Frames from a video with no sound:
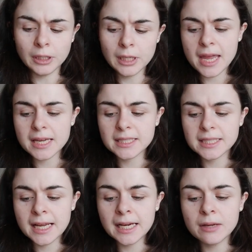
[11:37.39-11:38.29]
He's
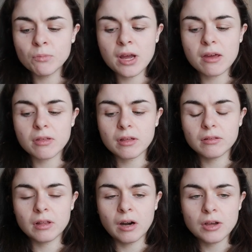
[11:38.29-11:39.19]
dealing with
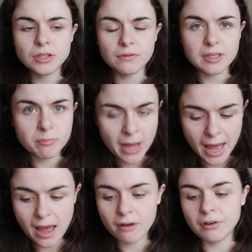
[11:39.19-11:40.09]
the loss of his
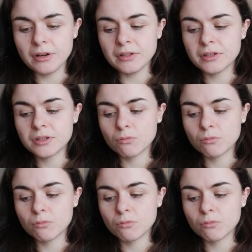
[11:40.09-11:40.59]
parents